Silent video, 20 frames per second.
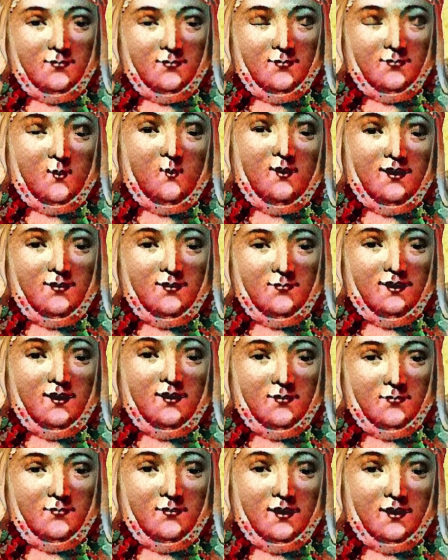My
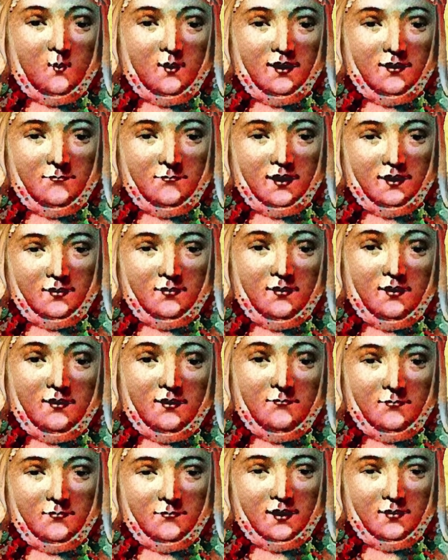son Henry was fed
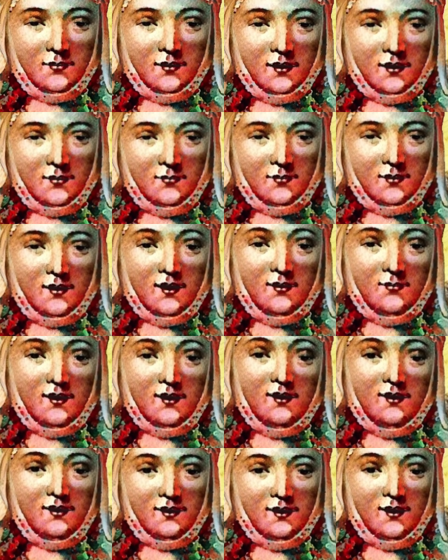up with it and
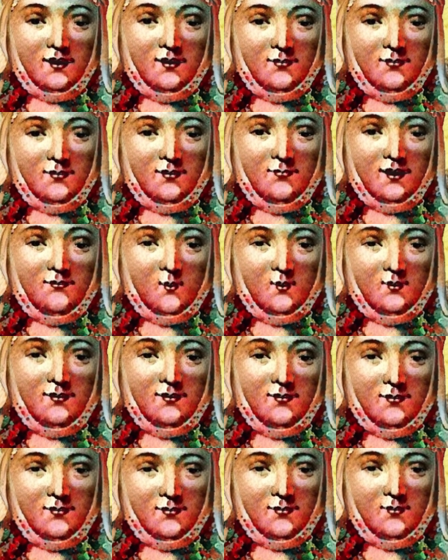initiated a
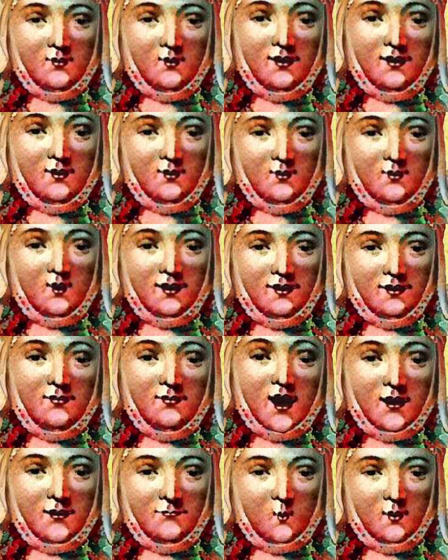revolt against his
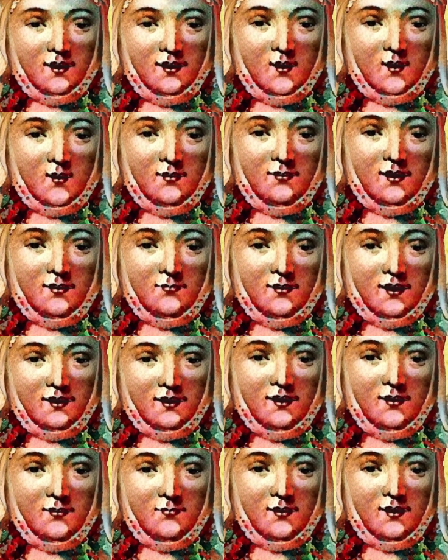father in
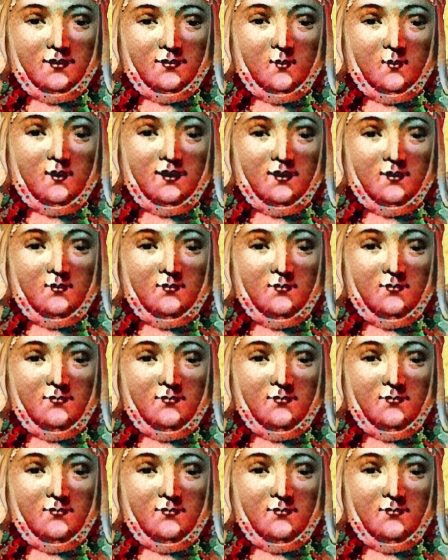1173.